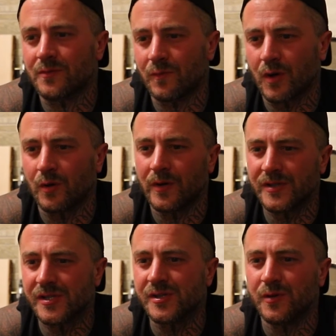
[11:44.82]
we're going
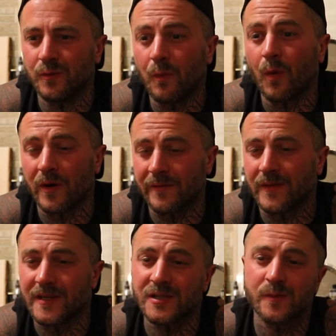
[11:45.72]
to do more
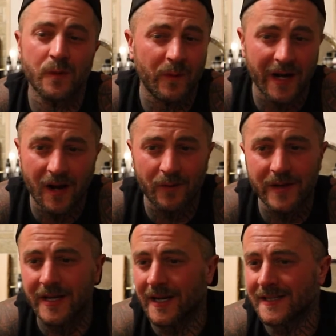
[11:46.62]
different things. We went out.
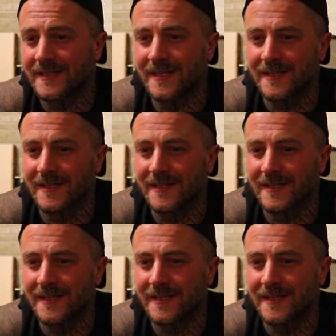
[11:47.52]
He got to see